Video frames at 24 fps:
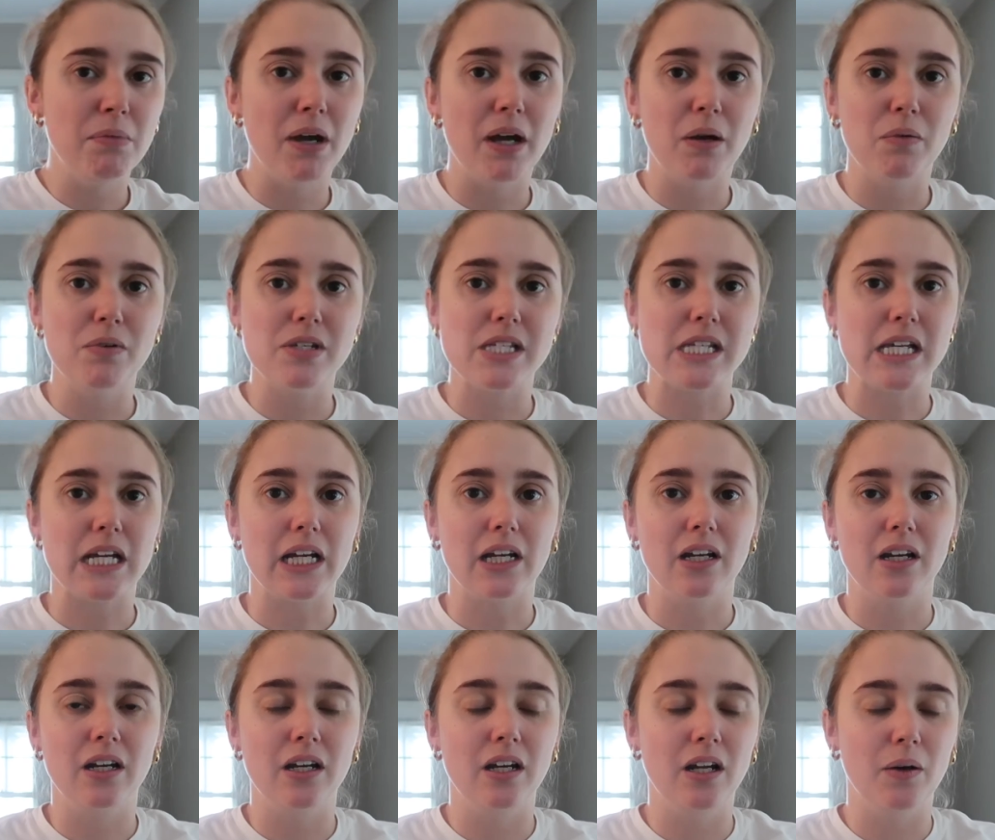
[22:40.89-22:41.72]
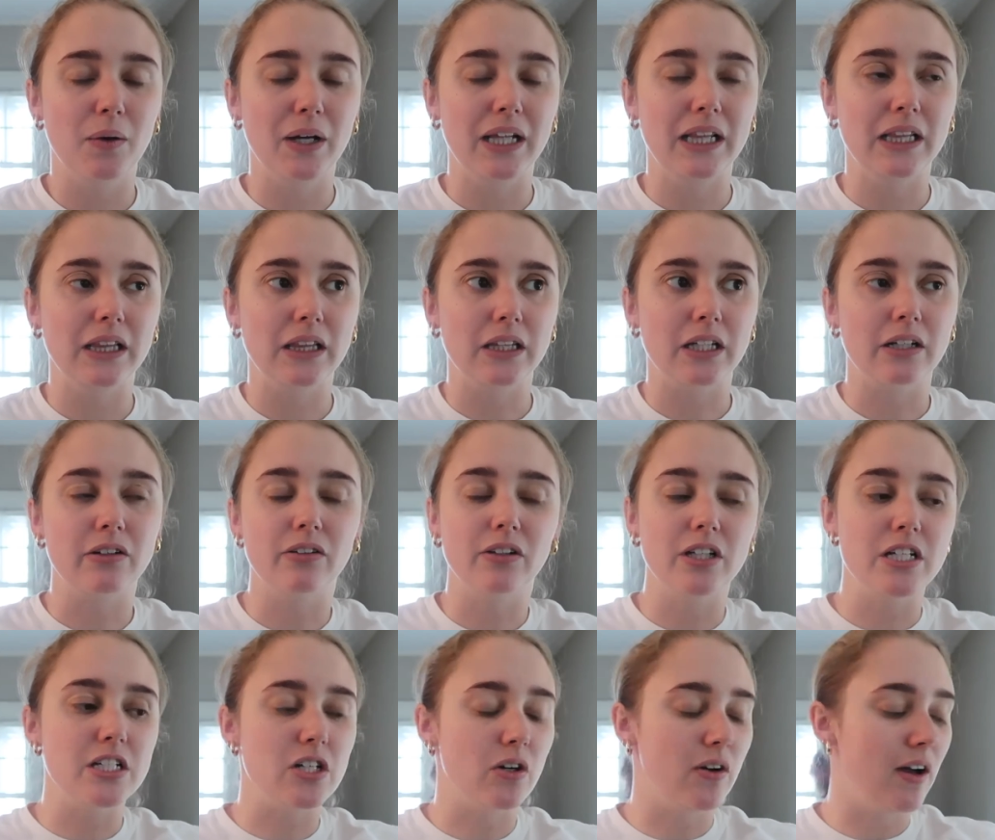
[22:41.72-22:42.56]
I was like, no, I
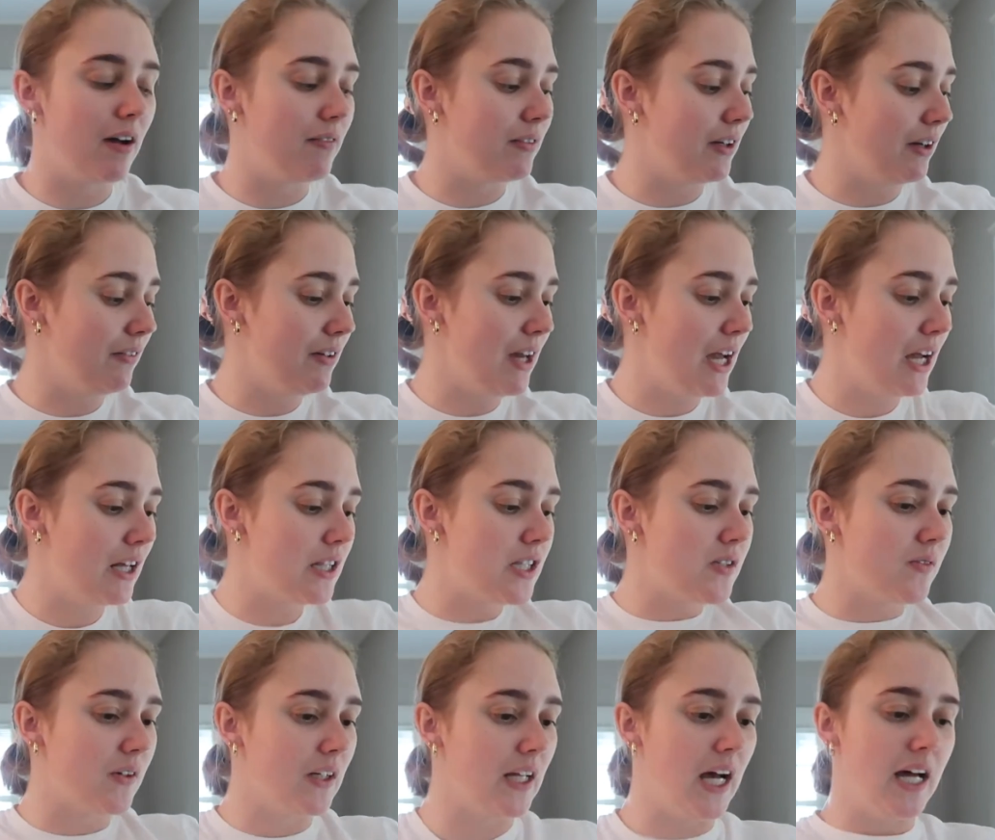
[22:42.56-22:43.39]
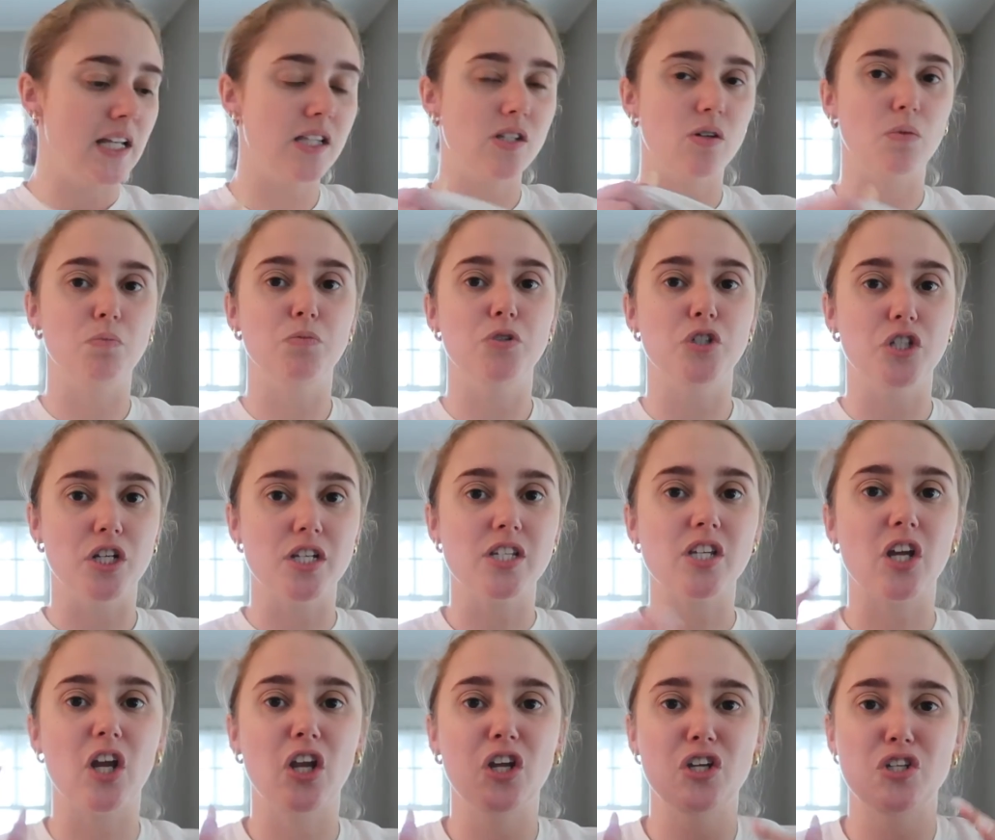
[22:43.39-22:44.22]
literally don't have enough hands for that, so I'm
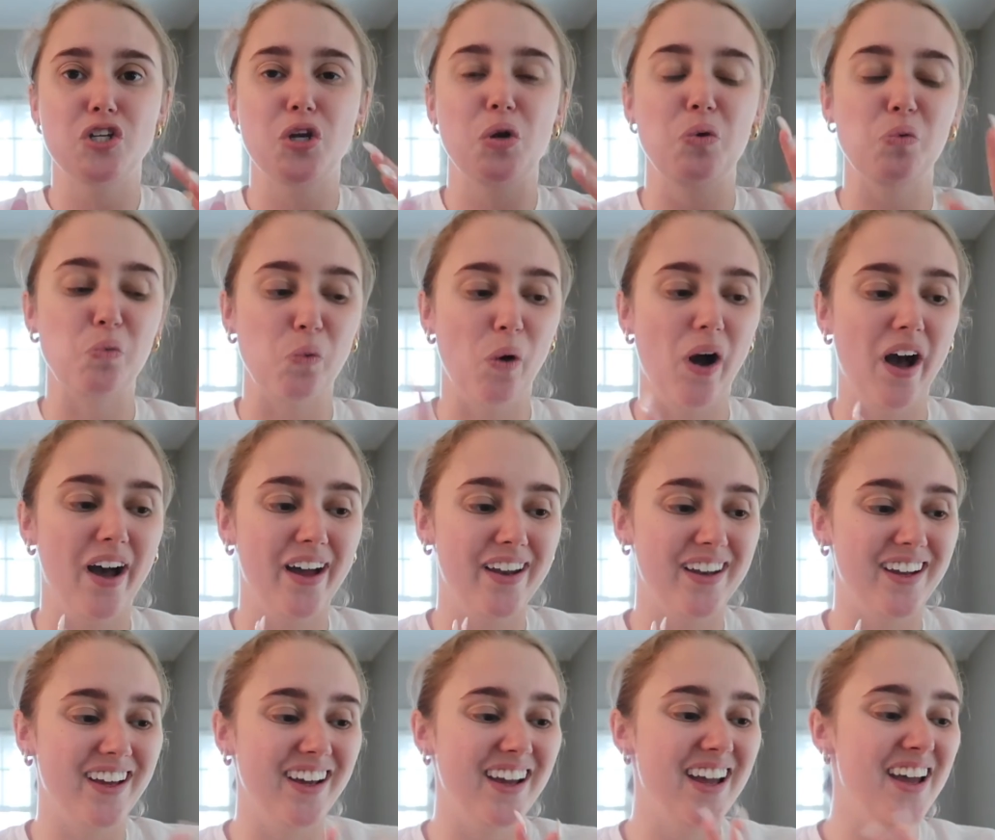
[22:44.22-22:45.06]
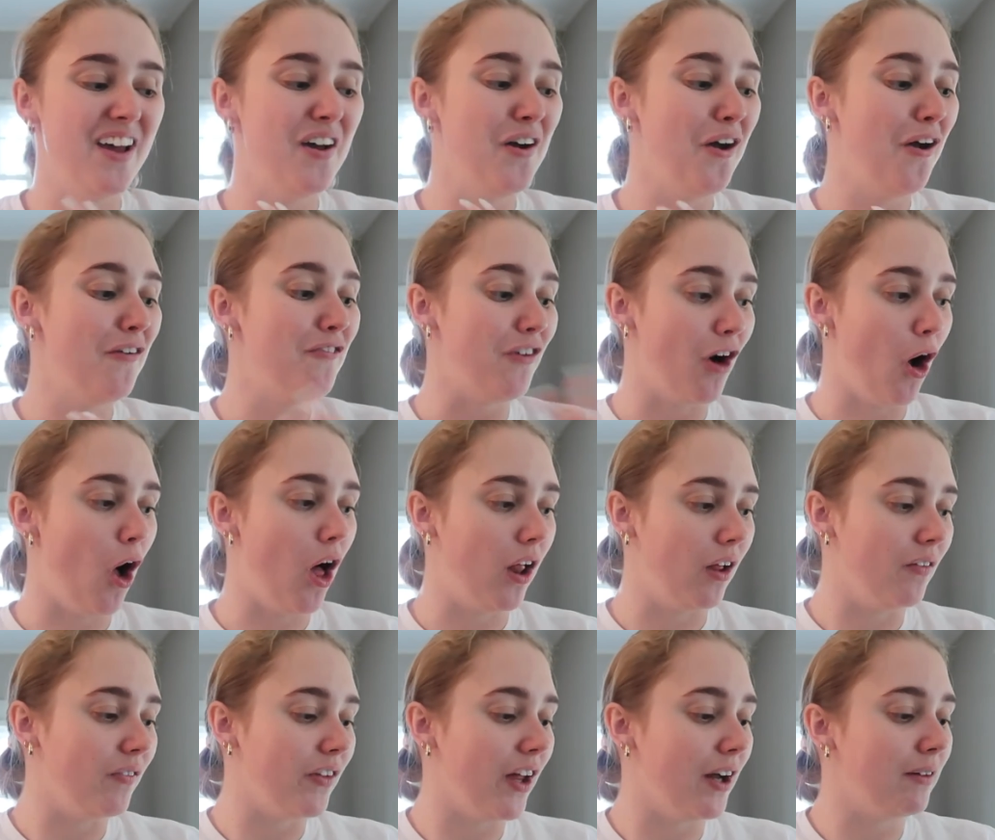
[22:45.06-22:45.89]
just gonna do one for
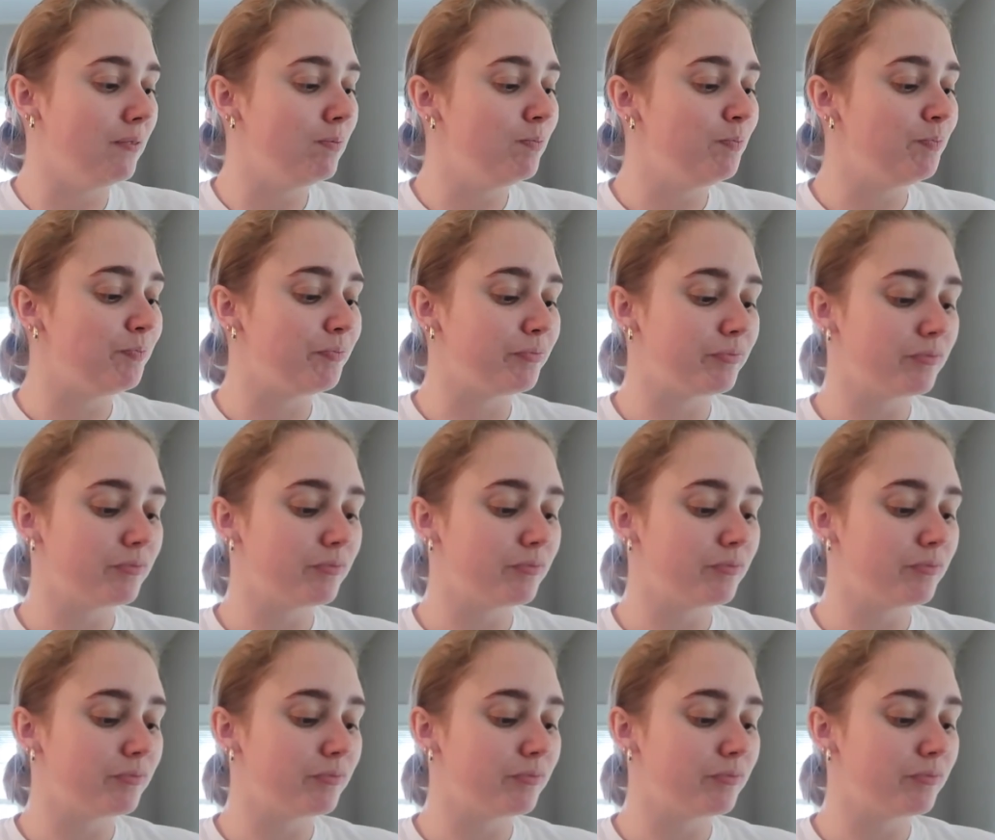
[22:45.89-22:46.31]
all of them.